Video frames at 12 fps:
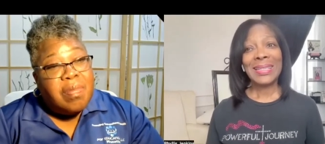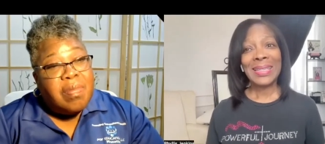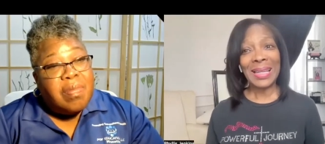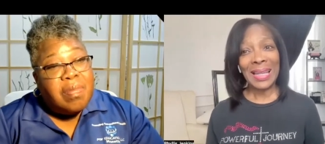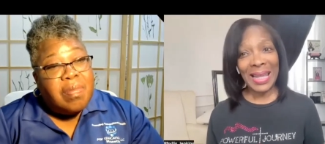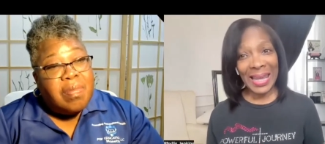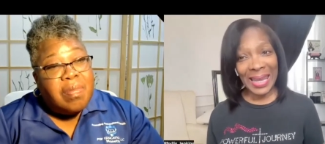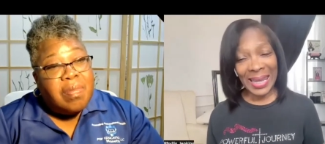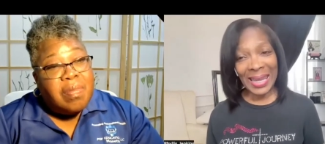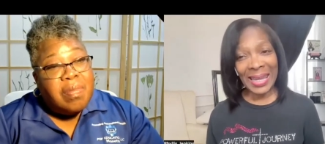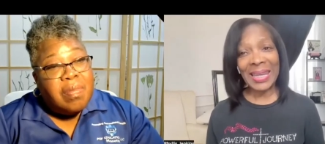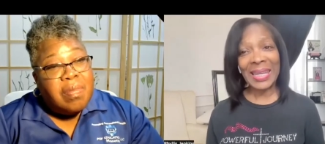
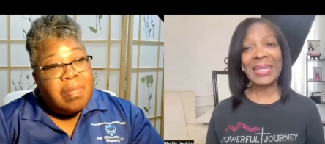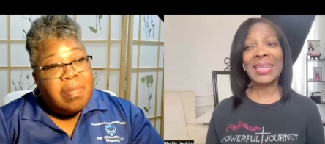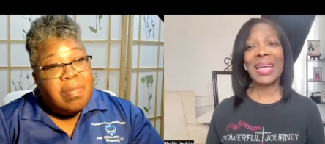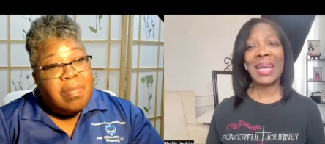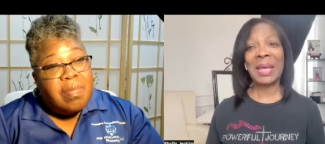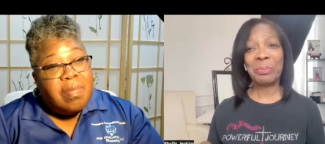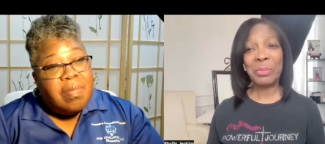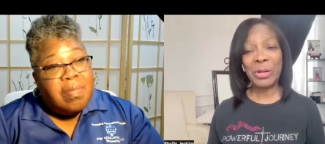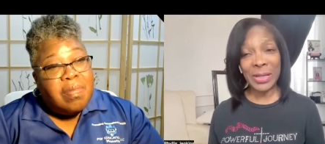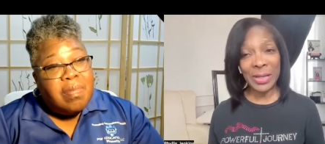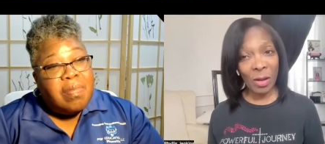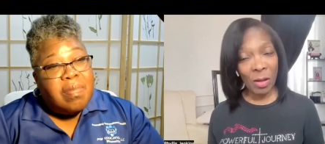Speaker 1: delaying and
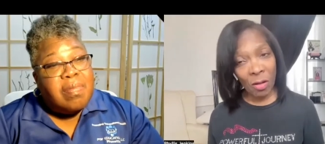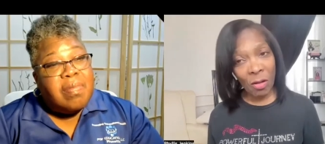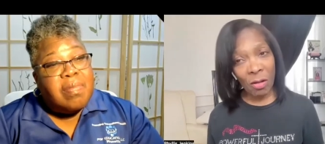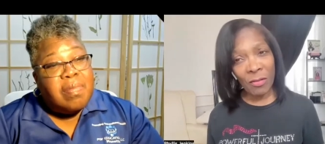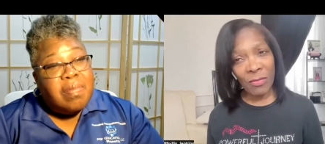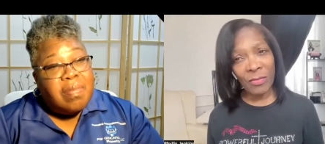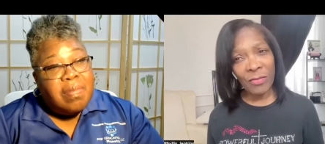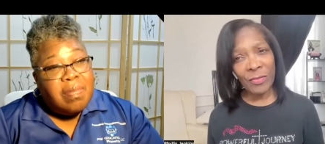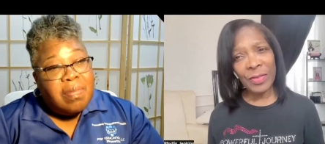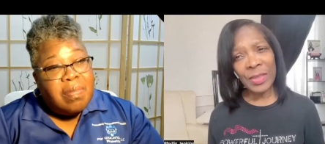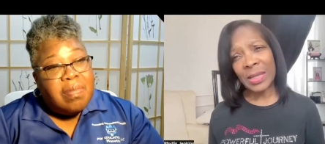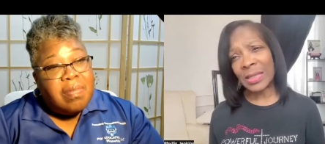putting off
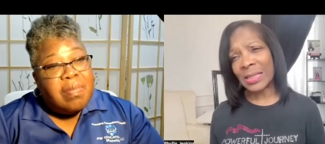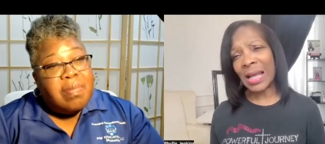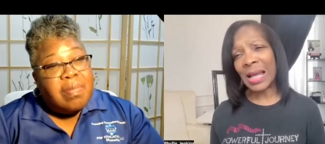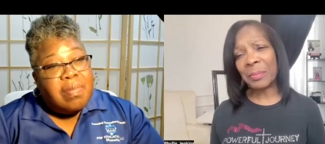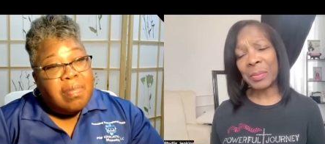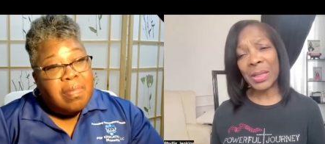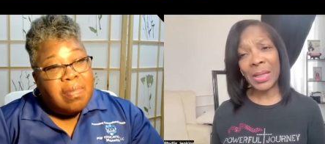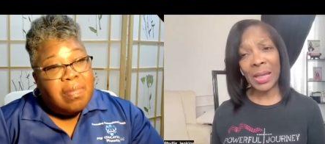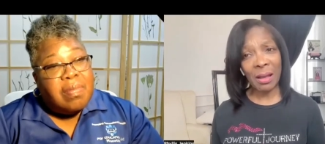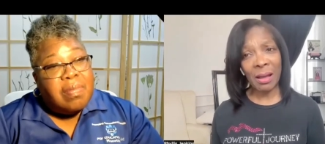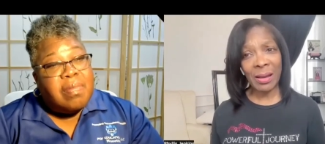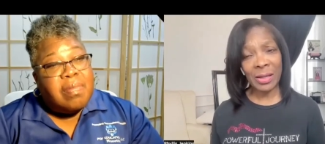the assignment
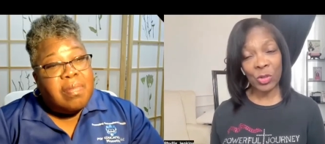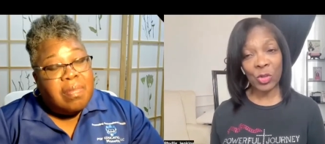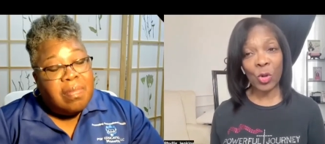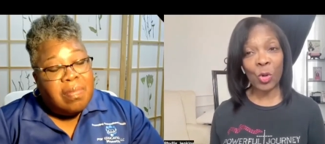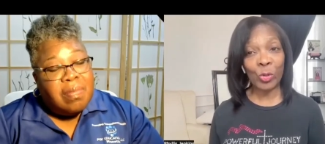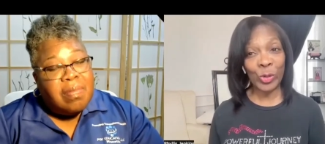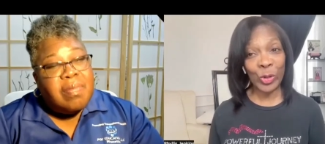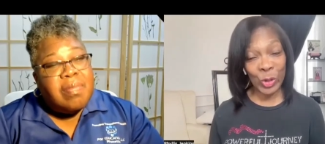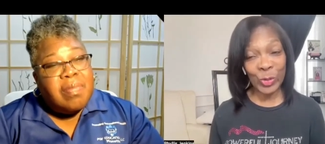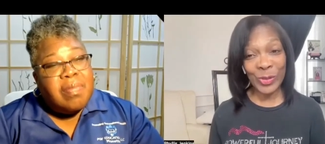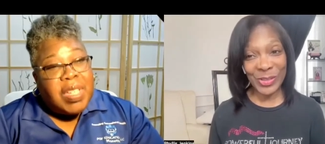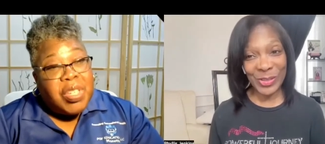that God has told
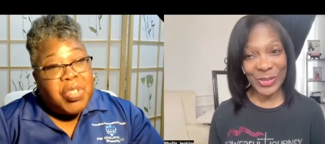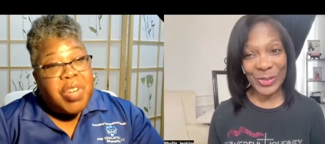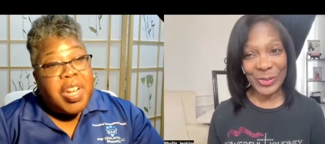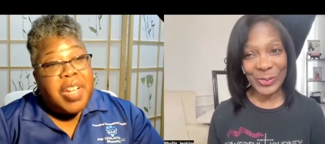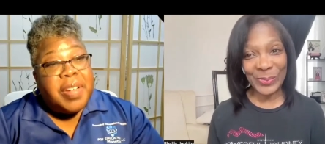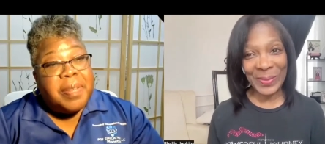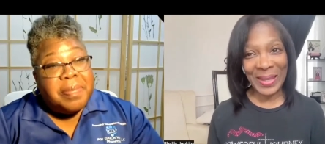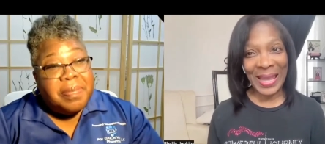you to do.